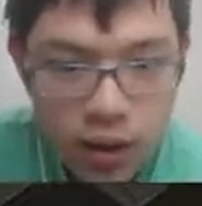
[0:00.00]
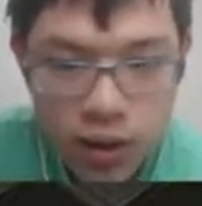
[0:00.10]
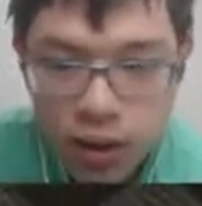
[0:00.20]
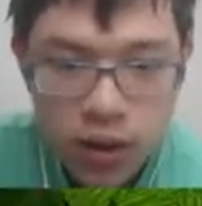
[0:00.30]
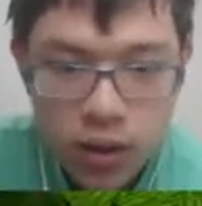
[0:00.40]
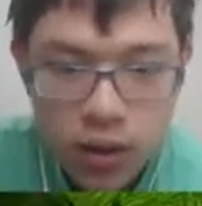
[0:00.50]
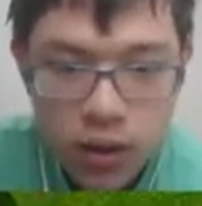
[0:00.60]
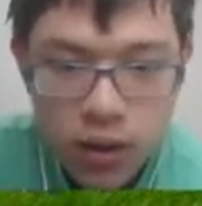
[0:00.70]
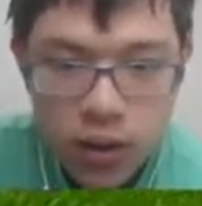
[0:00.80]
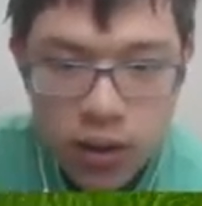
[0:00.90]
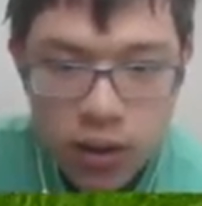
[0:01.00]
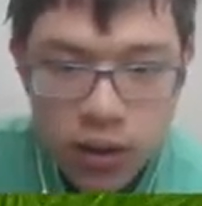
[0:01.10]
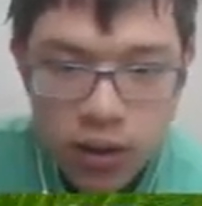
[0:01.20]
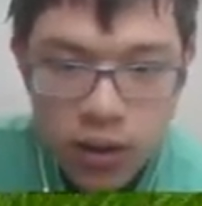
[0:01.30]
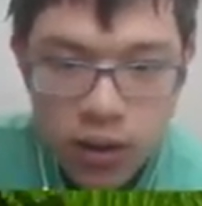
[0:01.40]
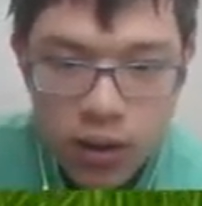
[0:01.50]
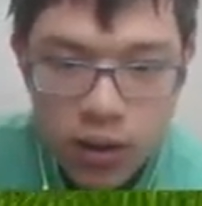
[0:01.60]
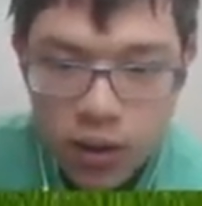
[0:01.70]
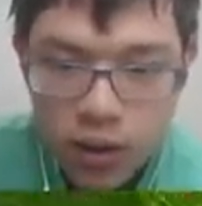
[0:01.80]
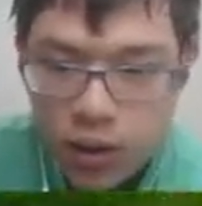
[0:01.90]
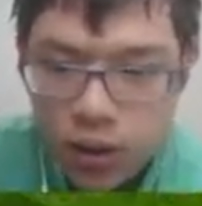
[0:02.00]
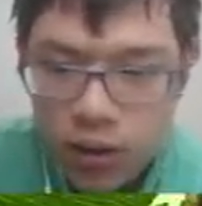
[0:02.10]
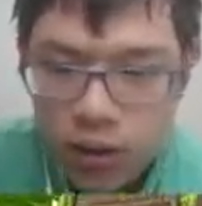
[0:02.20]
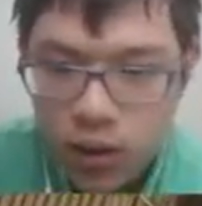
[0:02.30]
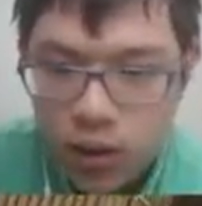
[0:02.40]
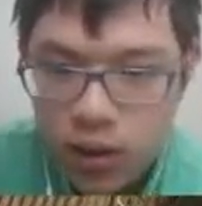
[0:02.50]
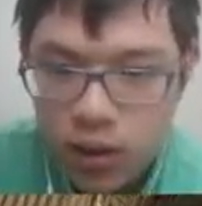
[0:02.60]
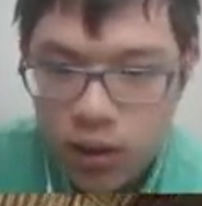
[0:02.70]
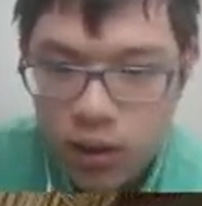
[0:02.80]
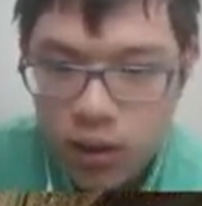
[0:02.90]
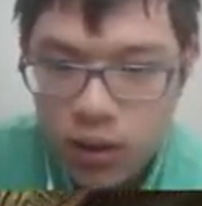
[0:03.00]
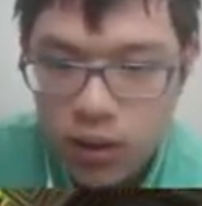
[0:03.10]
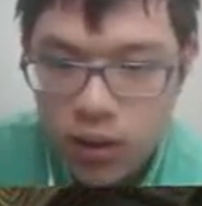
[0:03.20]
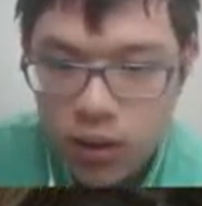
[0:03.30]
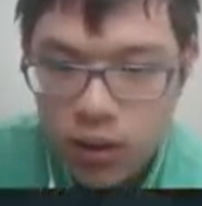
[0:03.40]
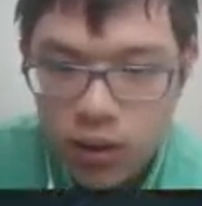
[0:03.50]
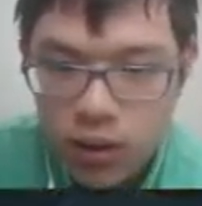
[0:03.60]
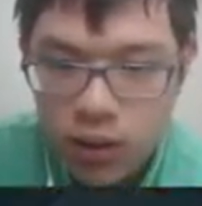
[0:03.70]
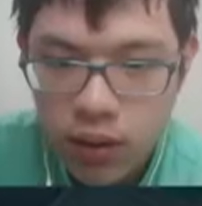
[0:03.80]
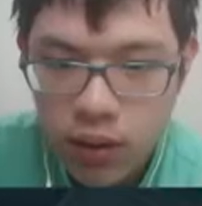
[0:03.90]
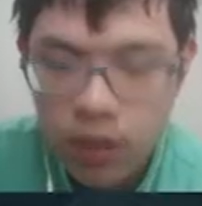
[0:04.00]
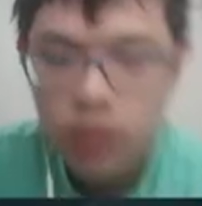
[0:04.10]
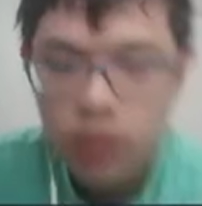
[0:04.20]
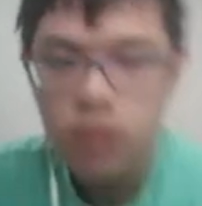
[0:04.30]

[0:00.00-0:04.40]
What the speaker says: (no one is talking)